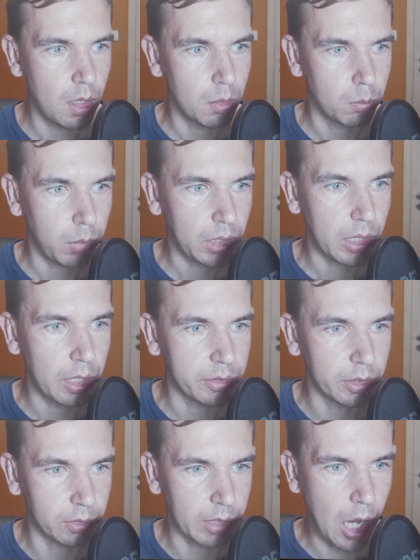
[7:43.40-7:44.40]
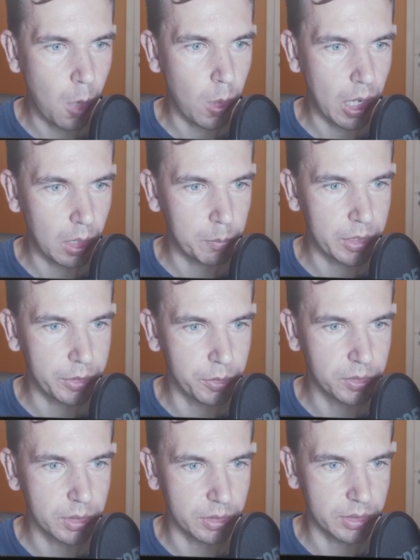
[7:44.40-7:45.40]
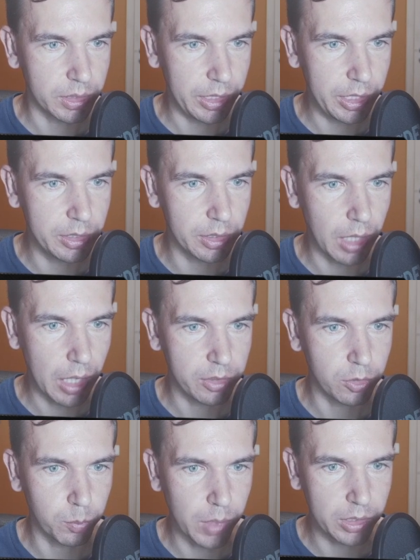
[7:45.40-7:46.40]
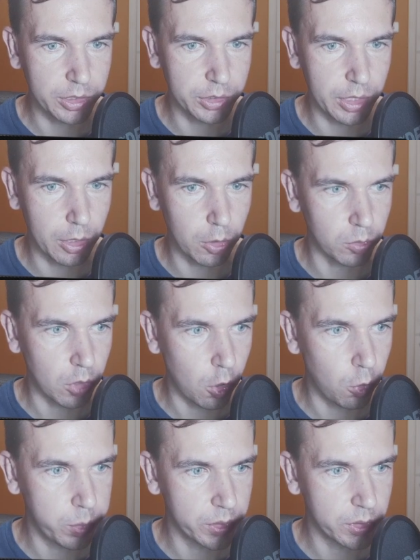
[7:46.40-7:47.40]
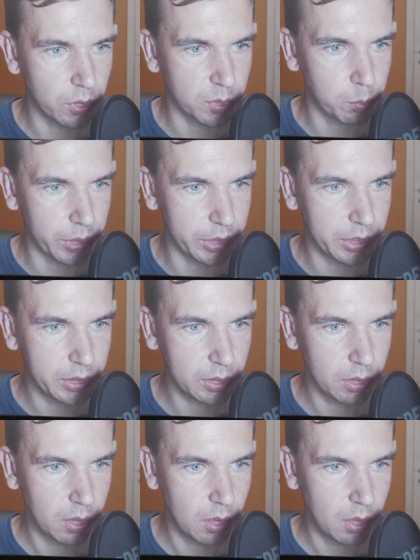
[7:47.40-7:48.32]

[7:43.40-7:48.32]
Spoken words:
But until now, Element users either had to manage their own open source bridges,